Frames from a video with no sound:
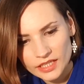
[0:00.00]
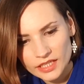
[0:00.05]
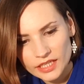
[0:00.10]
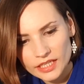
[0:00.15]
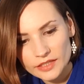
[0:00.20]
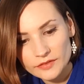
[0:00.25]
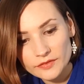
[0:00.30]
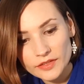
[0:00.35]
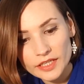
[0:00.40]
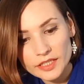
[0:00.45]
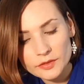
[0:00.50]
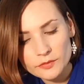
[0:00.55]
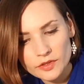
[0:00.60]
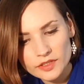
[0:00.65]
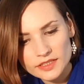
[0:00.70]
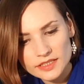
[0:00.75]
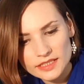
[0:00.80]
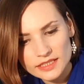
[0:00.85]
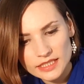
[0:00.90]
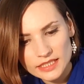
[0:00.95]
If
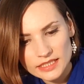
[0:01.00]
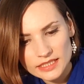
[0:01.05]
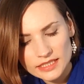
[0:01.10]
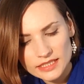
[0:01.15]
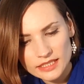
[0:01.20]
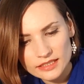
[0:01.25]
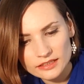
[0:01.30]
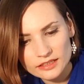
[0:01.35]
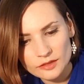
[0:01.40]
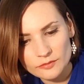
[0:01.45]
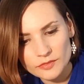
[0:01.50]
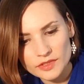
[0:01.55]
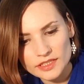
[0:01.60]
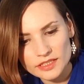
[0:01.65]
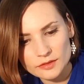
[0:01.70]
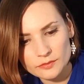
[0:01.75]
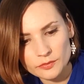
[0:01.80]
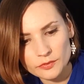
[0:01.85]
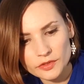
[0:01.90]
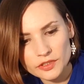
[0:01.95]
anyone sins and
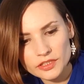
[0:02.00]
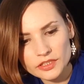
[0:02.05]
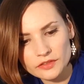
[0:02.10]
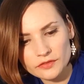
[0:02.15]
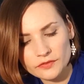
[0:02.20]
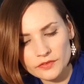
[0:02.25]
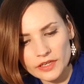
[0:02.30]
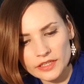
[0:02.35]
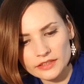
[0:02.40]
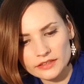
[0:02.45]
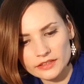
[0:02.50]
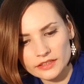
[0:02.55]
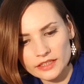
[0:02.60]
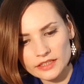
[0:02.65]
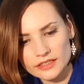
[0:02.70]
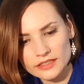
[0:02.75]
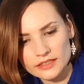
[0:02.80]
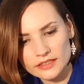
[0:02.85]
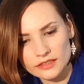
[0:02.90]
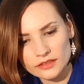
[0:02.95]
commits a breach of faith
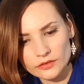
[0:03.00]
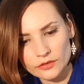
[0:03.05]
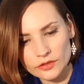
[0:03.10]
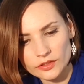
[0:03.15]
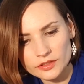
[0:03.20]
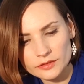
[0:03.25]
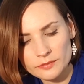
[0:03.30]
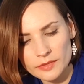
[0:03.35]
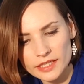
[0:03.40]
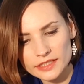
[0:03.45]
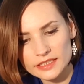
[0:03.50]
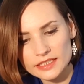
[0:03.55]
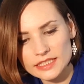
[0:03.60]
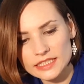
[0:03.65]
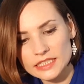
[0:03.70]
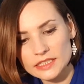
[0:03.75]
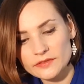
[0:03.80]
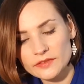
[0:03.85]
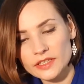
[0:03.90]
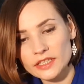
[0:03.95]
against the Lord by
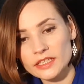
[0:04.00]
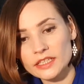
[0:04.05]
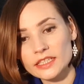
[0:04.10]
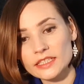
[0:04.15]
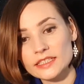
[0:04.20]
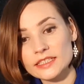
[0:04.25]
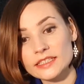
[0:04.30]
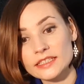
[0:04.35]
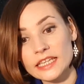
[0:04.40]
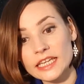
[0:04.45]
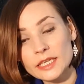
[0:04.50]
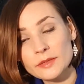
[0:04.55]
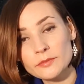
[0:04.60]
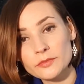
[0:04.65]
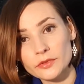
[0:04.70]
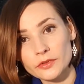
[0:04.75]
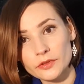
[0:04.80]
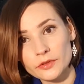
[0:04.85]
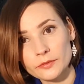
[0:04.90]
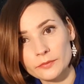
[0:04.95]
deceiving his
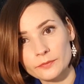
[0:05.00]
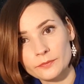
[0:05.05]
neighbor